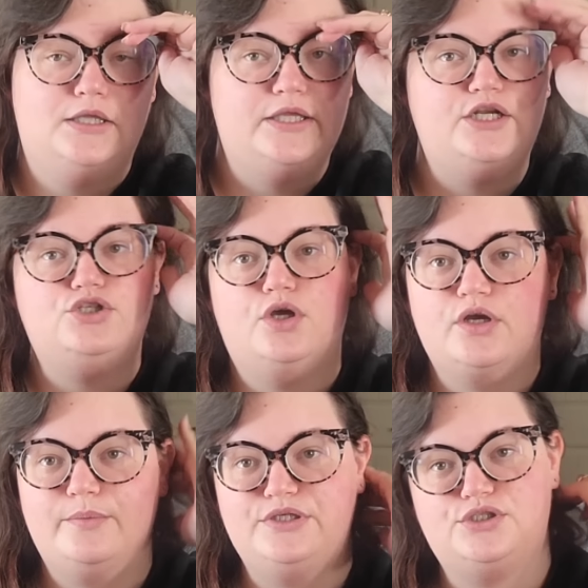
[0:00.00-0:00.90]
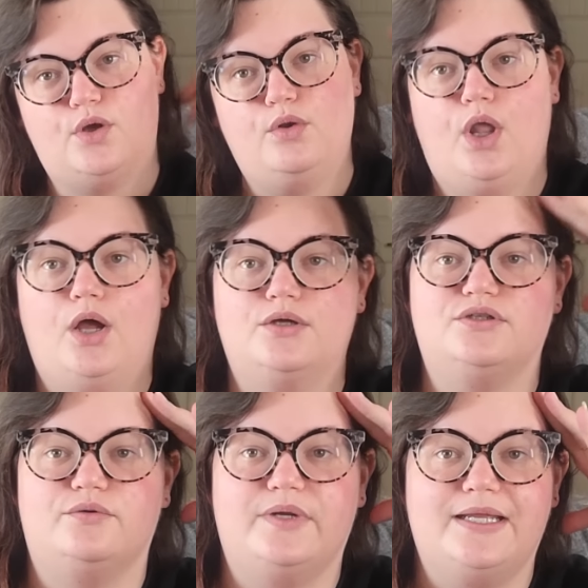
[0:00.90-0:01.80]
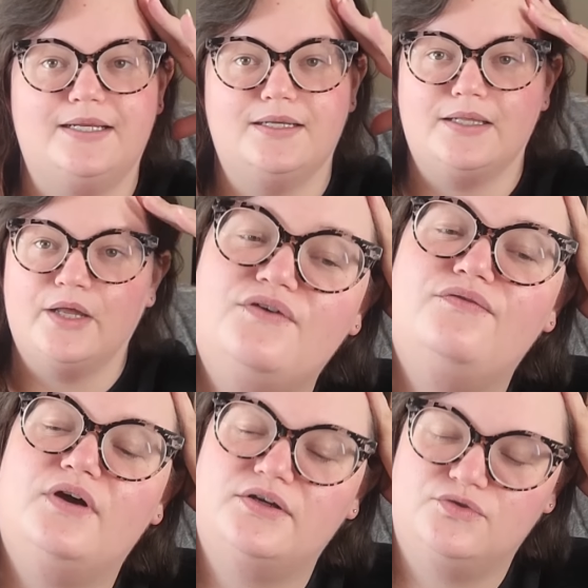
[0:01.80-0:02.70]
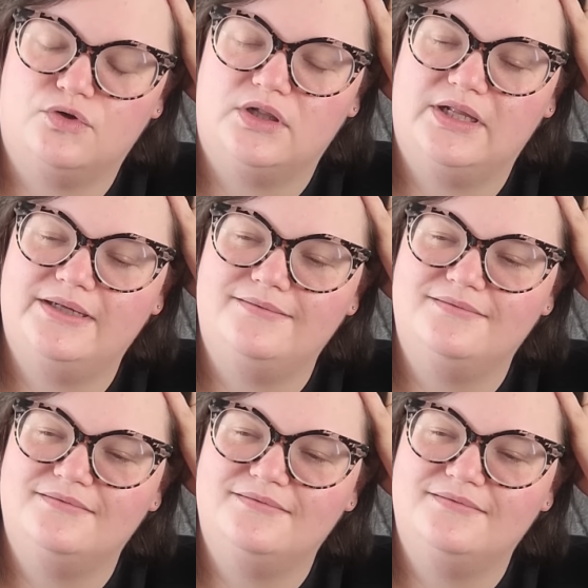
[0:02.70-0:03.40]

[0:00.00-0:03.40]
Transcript: that it took me so long to read. What the fuck, Jordaline?